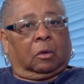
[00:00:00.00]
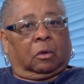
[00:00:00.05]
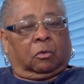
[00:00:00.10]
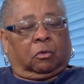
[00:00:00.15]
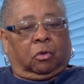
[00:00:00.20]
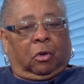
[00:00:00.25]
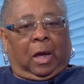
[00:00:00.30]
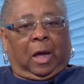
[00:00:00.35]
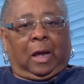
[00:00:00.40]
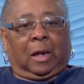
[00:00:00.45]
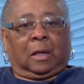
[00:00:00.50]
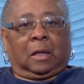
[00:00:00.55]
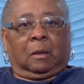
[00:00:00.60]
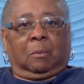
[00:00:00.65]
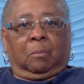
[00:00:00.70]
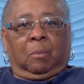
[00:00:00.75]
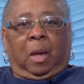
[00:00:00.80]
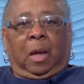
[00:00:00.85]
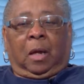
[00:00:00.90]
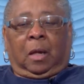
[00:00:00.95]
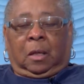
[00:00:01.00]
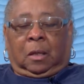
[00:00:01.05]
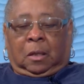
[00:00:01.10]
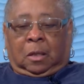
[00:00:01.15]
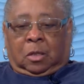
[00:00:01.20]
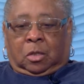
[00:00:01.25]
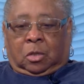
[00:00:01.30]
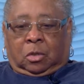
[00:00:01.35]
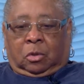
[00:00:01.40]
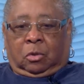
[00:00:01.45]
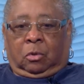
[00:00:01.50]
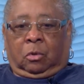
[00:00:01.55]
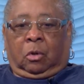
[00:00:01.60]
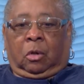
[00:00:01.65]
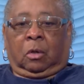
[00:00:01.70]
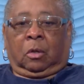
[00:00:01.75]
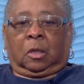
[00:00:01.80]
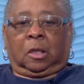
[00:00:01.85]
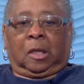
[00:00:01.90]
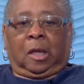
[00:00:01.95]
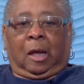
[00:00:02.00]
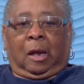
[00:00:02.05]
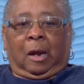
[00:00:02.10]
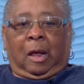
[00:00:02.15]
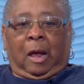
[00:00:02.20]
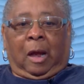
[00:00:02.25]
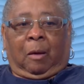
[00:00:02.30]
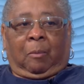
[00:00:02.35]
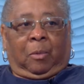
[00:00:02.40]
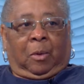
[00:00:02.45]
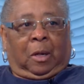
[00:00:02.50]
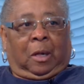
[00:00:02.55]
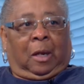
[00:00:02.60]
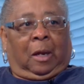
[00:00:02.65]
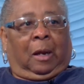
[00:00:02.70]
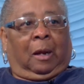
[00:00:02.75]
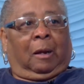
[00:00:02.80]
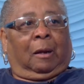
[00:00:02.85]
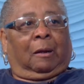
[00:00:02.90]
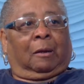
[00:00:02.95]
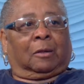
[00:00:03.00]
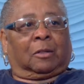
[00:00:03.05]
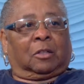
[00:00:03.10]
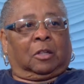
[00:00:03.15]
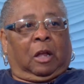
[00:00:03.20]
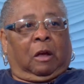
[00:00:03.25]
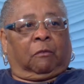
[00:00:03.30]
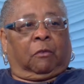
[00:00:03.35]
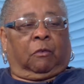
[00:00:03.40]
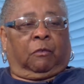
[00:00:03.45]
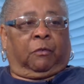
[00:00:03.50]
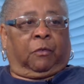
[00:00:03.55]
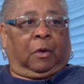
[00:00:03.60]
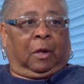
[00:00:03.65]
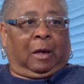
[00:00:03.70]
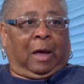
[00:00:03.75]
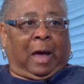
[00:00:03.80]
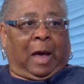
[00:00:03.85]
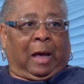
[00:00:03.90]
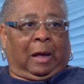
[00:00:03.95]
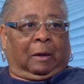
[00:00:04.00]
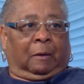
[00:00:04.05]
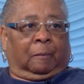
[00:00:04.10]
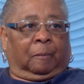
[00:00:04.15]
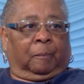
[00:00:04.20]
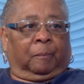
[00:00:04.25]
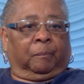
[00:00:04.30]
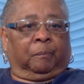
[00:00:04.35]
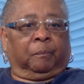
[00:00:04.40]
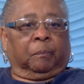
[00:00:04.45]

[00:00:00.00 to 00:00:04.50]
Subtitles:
trying to make sure that Aberdeen is never forgotten.